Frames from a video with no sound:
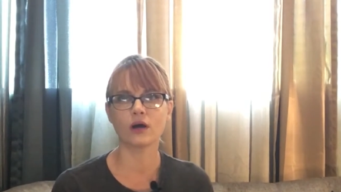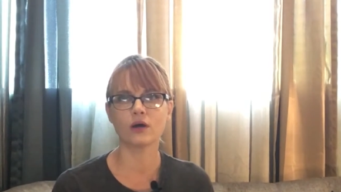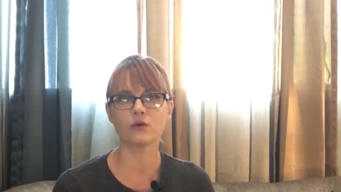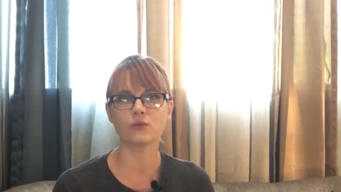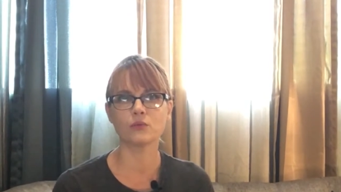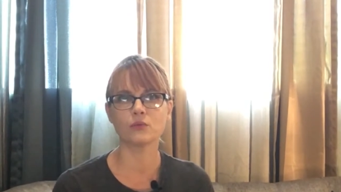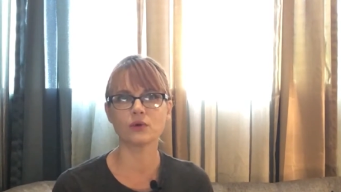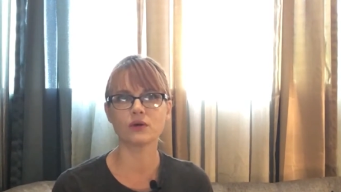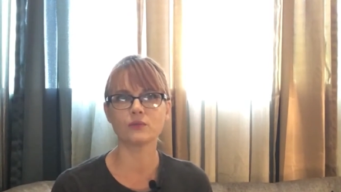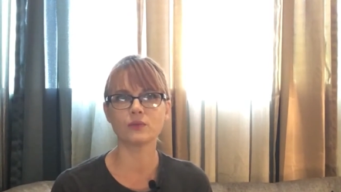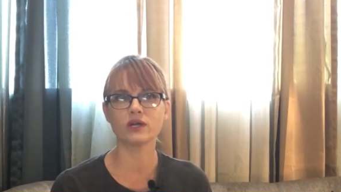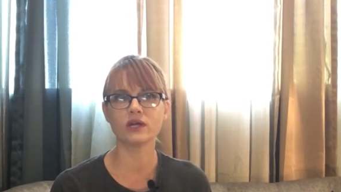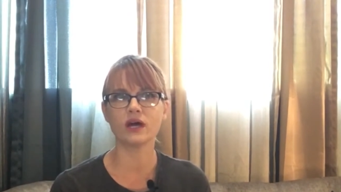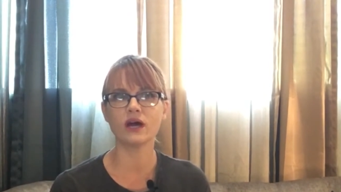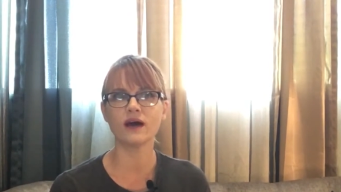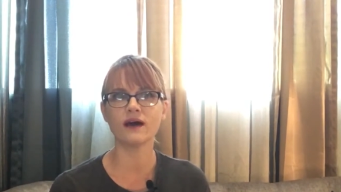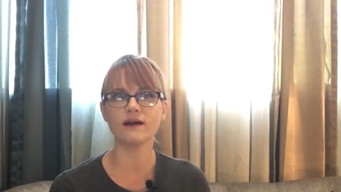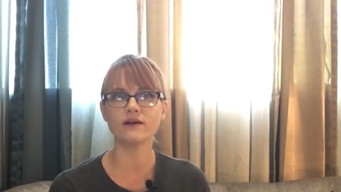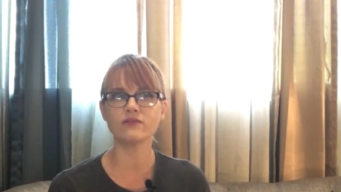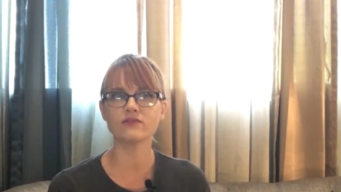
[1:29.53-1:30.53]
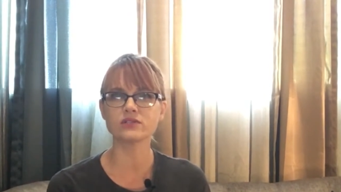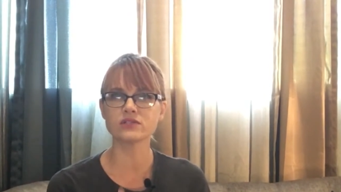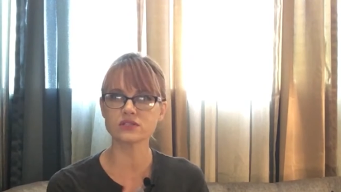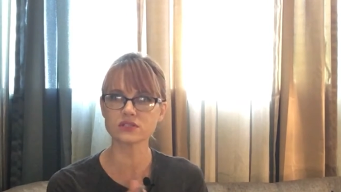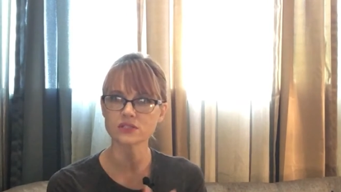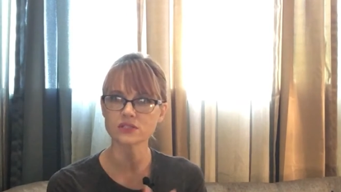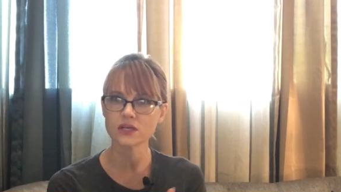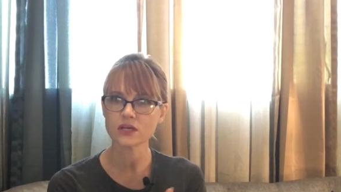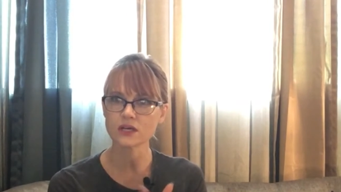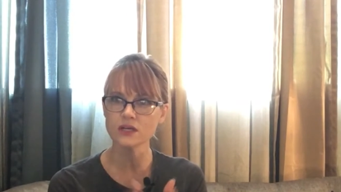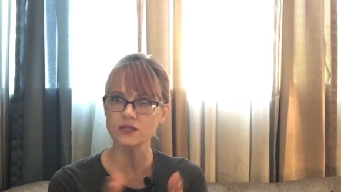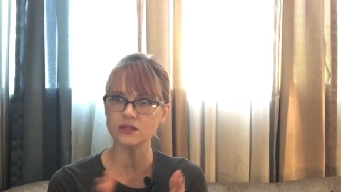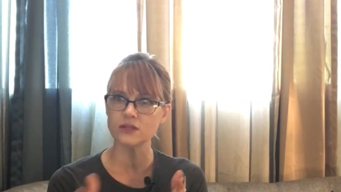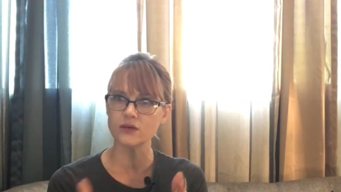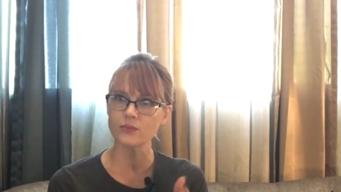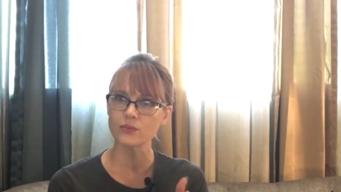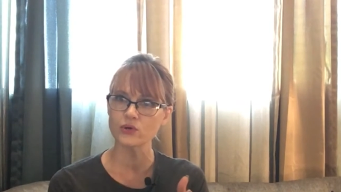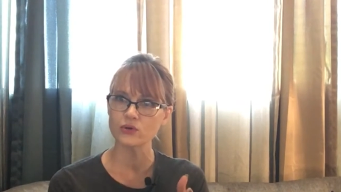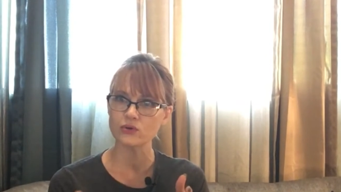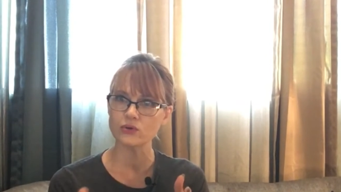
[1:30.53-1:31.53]
when we have the sun and the
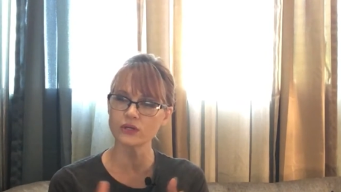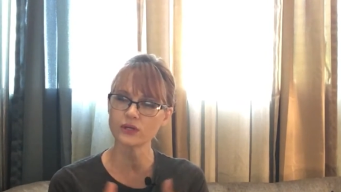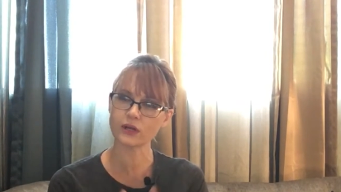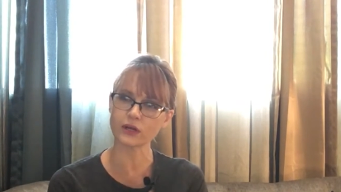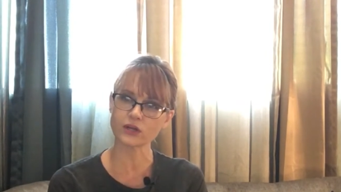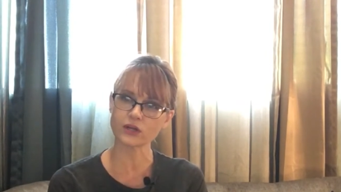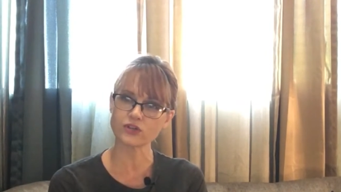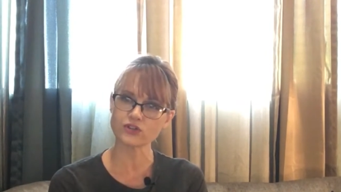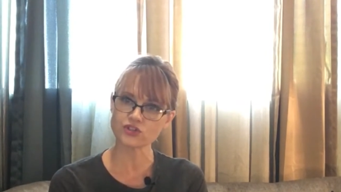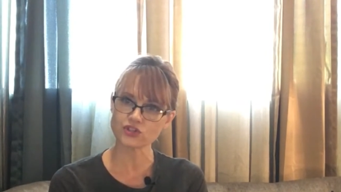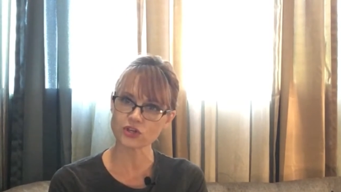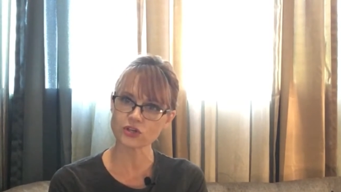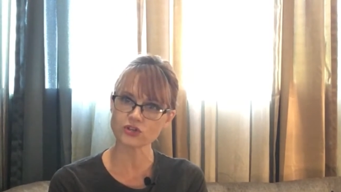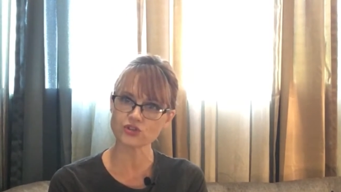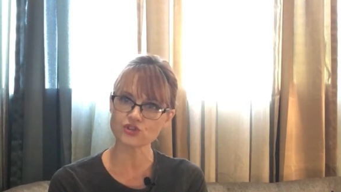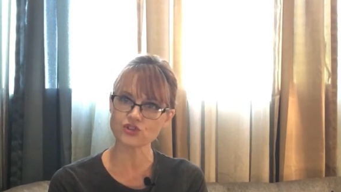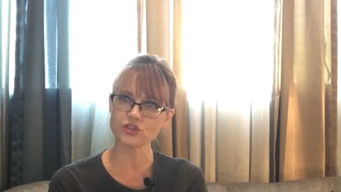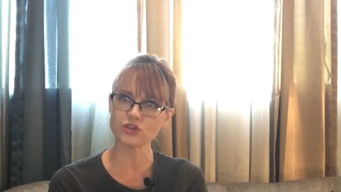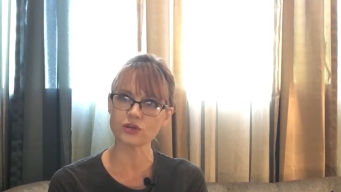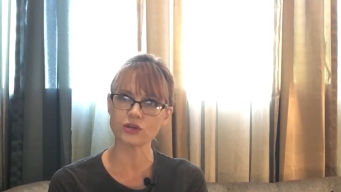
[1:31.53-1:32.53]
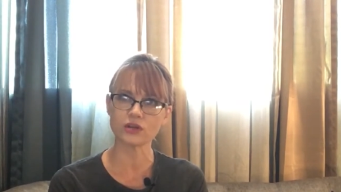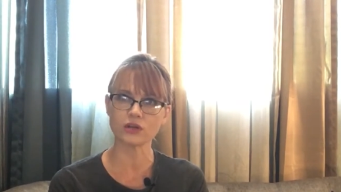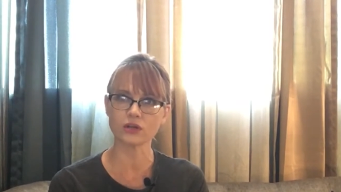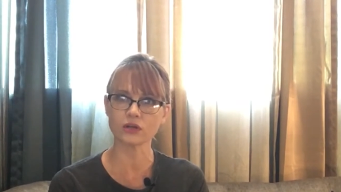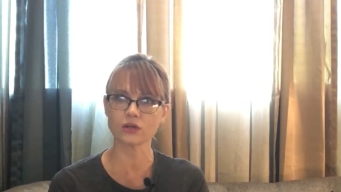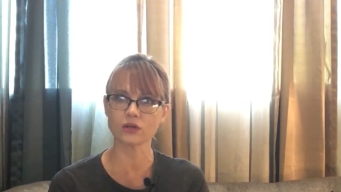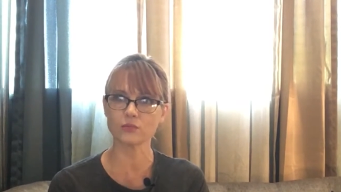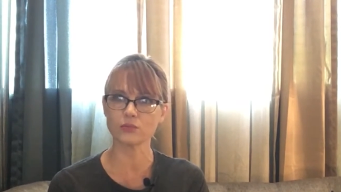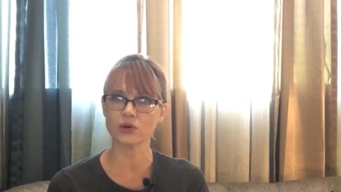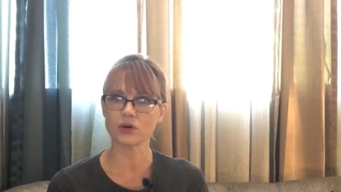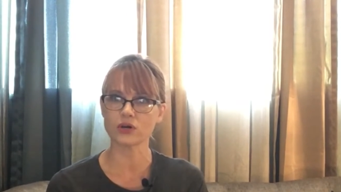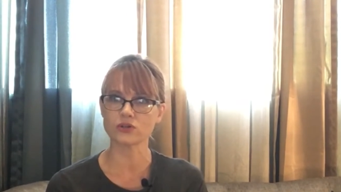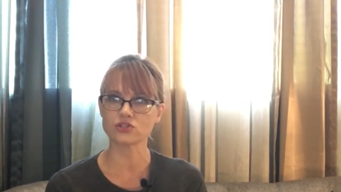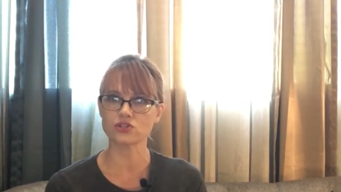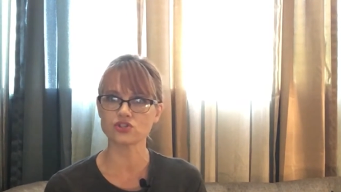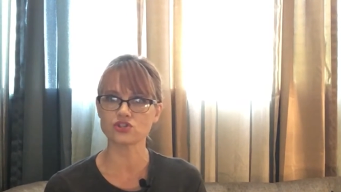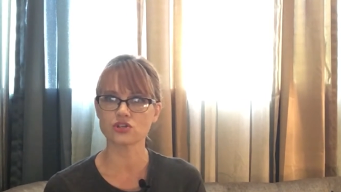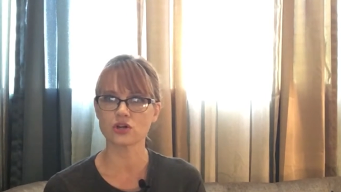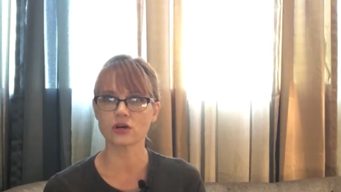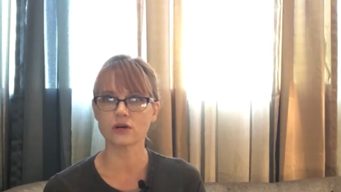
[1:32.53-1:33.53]
moon in a conjunction in a
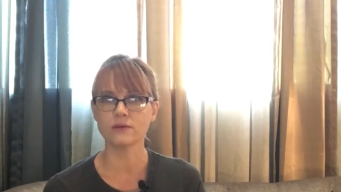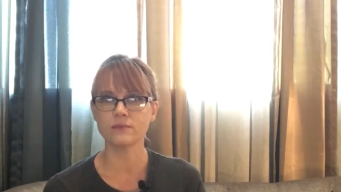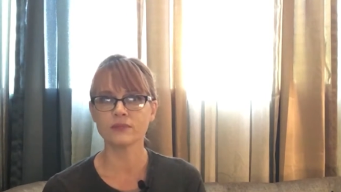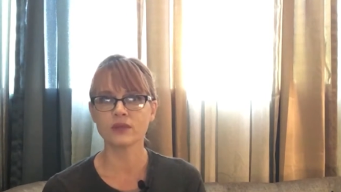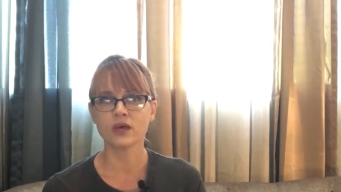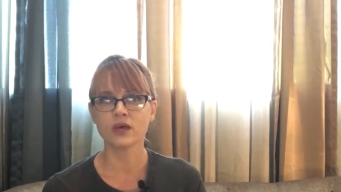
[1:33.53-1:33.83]
composite chart,